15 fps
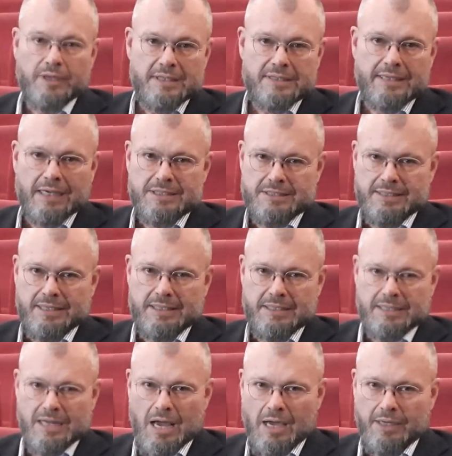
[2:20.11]
in
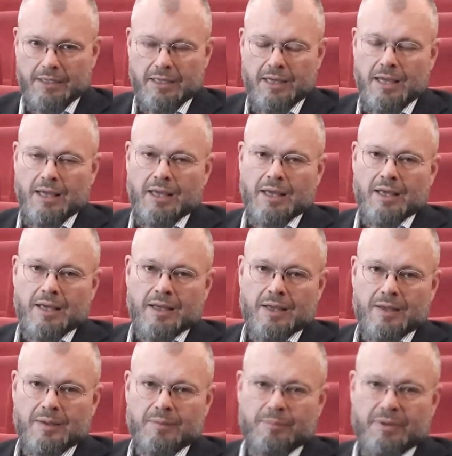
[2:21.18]
1989,
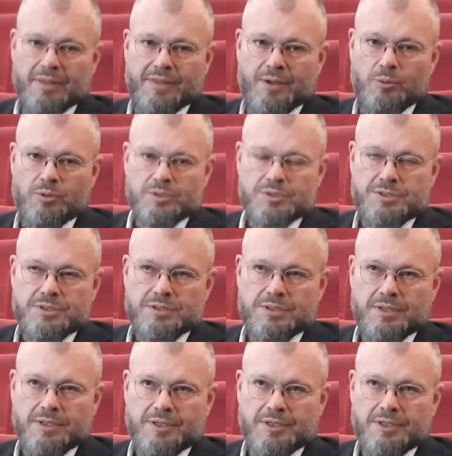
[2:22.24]
but there was